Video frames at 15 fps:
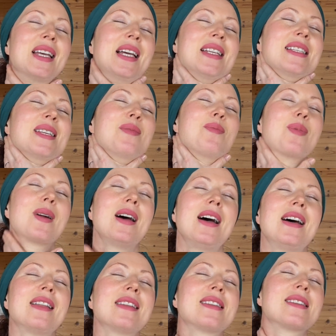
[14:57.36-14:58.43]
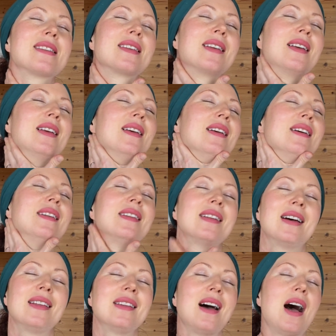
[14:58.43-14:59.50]
Deep breaths in
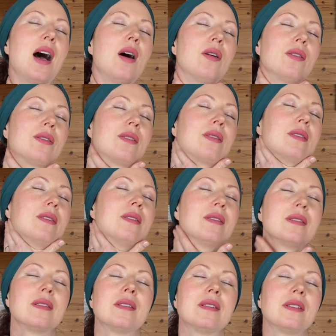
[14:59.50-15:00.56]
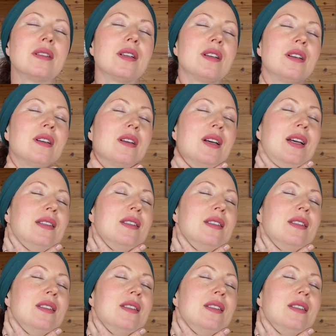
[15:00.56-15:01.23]
and out, and